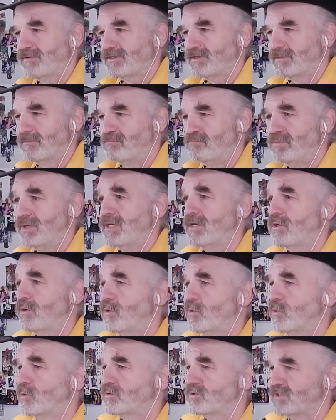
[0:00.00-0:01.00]
it the big
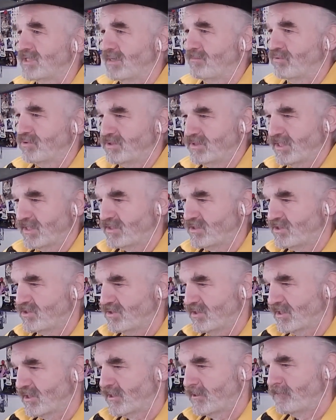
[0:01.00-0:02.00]
old sample text
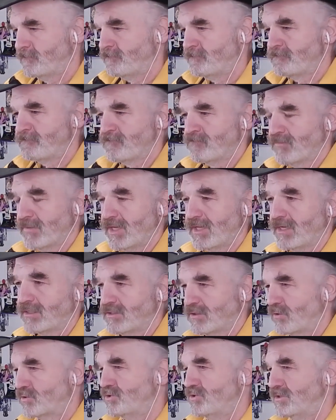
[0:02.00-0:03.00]
chunk, and I
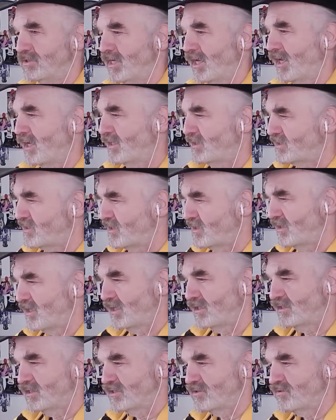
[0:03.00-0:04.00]
told you guys
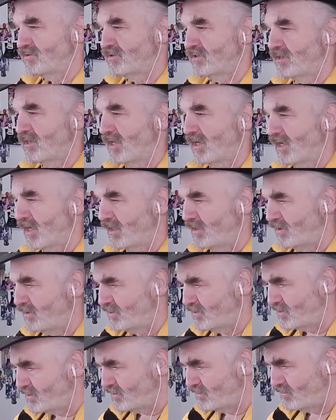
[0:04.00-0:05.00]
that this was the thing I
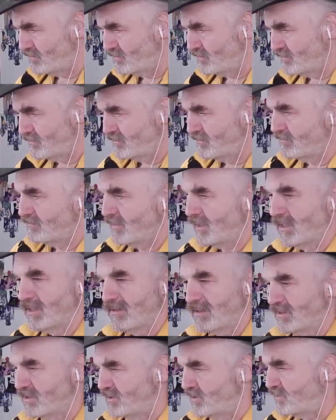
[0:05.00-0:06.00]
used.
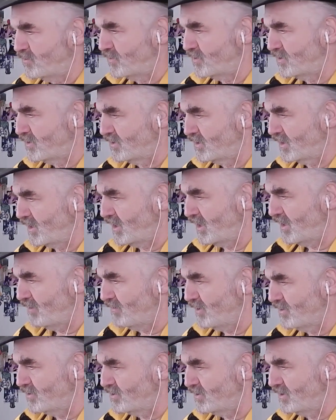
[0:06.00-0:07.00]
I should switch on the cam
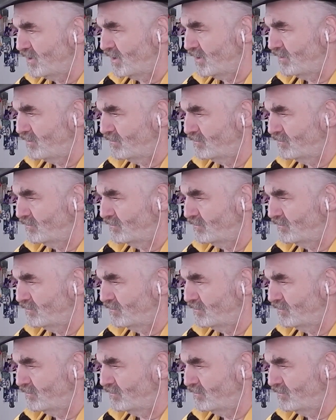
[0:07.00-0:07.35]
here, shouldn't I?